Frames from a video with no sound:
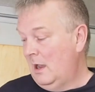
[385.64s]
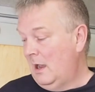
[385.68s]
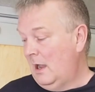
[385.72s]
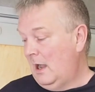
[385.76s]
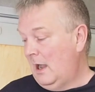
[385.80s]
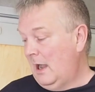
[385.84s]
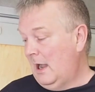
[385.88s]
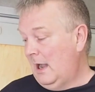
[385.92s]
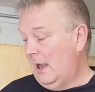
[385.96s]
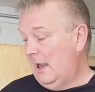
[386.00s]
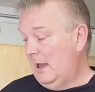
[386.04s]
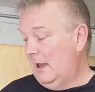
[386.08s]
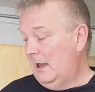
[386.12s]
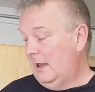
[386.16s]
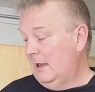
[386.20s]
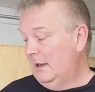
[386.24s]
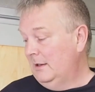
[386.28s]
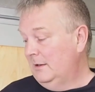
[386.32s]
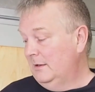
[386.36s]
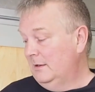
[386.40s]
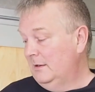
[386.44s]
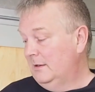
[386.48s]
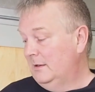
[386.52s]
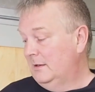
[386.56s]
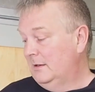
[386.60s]

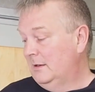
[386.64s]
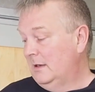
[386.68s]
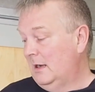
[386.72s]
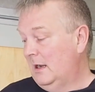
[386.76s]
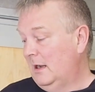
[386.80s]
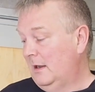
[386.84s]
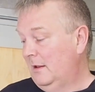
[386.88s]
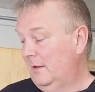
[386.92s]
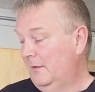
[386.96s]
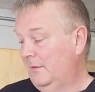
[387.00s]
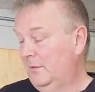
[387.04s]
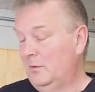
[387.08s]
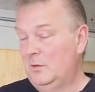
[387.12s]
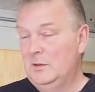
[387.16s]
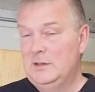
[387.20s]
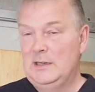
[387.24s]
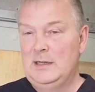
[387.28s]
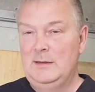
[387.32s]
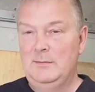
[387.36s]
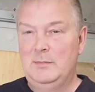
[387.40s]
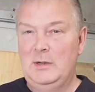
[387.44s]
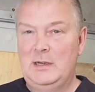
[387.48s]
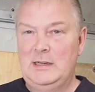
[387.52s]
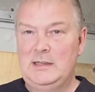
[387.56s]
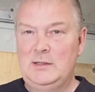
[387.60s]
and the
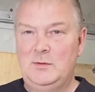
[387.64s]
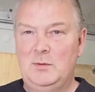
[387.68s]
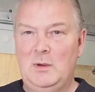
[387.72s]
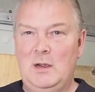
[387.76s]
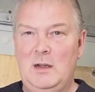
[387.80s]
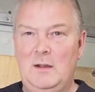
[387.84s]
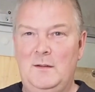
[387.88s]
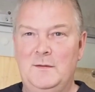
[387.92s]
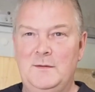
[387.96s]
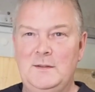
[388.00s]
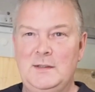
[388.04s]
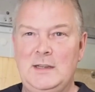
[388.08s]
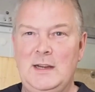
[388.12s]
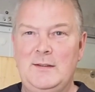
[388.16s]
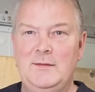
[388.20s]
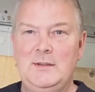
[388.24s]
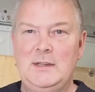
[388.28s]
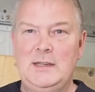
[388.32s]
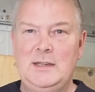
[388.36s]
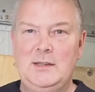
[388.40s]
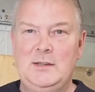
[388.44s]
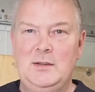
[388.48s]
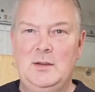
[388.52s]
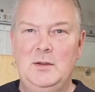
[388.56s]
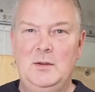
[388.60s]
14 by 12
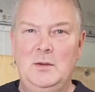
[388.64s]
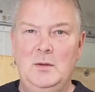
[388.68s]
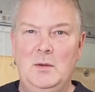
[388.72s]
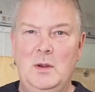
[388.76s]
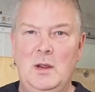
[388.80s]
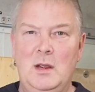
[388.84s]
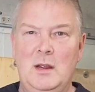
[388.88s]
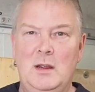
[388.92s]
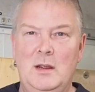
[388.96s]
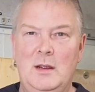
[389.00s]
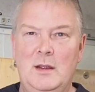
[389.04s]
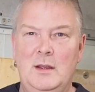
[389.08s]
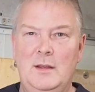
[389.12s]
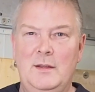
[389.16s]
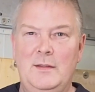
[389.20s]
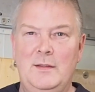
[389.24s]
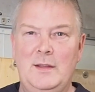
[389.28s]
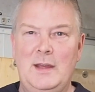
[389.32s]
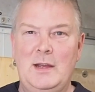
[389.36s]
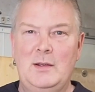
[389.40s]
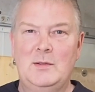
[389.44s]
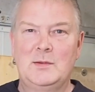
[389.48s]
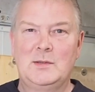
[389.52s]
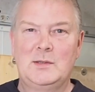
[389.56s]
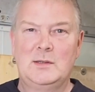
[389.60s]

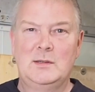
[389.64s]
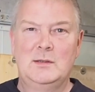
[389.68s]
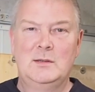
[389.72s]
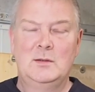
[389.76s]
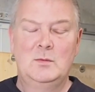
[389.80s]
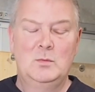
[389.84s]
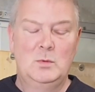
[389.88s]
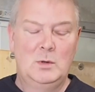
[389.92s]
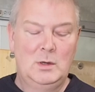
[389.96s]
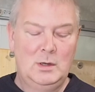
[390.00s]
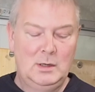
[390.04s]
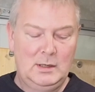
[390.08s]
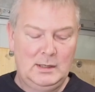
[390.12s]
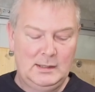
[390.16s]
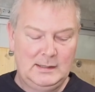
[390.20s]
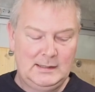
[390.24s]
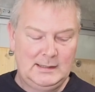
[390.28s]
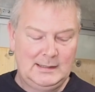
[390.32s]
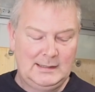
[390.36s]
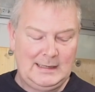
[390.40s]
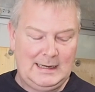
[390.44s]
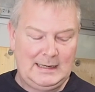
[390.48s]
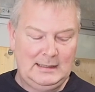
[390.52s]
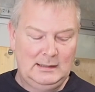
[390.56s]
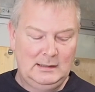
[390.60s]
72,000 worker
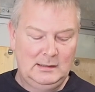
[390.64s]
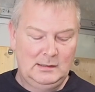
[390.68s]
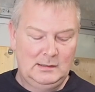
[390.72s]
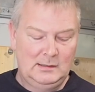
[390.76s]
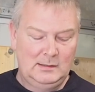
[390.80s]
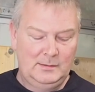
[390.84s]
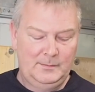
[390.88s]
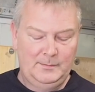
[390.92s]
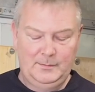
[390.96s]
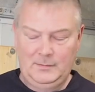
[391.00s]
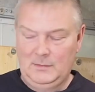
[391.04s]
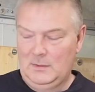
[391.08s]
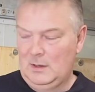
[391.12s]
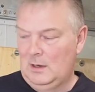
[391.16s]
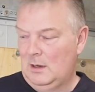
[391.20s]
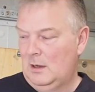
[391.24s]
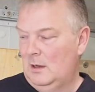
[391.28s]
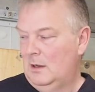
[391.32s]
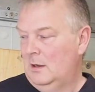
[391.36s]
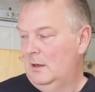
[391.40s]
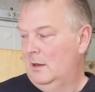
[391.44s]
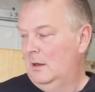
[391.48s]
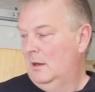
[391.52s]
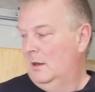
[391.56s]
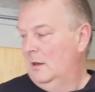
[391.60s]
cells.
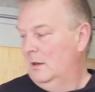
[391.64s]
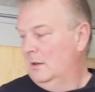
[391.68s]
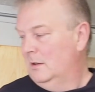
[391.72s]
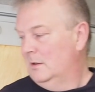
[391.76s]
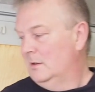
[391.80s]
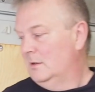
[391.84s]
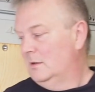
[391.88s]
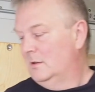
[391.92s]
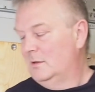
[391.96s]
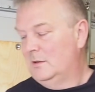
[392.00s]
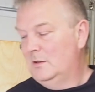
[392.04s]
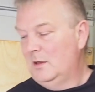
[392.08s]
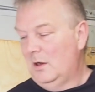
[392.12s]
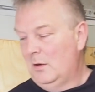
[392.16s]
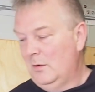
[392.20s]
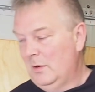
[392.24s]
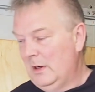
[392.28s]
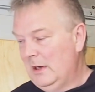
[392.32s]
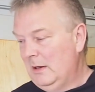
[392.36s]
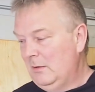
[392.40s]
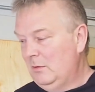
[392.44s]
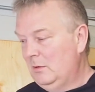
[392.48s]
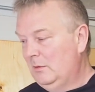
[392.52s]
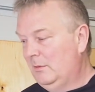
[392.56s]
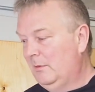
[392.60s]
So
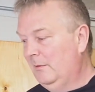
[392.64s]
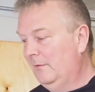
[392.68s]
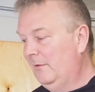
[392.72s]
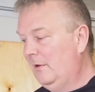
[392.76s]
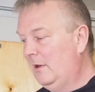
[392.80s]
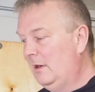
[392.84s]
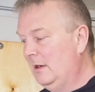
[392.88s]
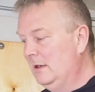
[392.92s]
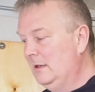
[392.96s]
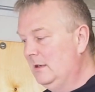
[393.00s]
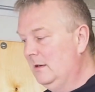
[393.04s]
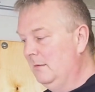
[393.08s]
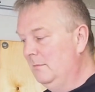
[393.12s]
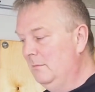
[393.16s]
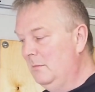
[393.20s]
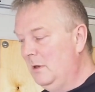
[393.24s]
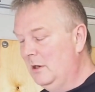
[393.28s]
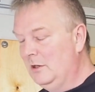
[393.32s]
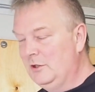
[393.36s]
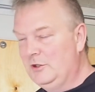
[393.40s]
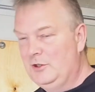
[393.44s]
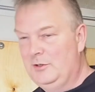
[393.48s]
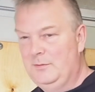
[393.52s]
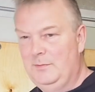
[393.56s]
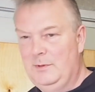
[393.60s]
it would provide a
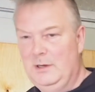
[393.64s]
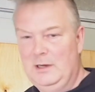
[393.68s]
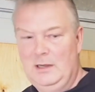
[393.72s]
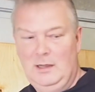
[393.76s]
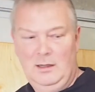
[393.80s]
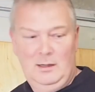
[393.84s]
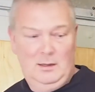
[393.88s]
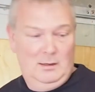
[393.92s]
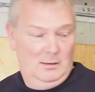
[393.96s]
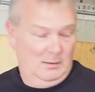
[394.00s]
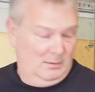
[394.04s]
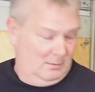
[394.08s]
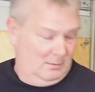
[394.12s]
much bigger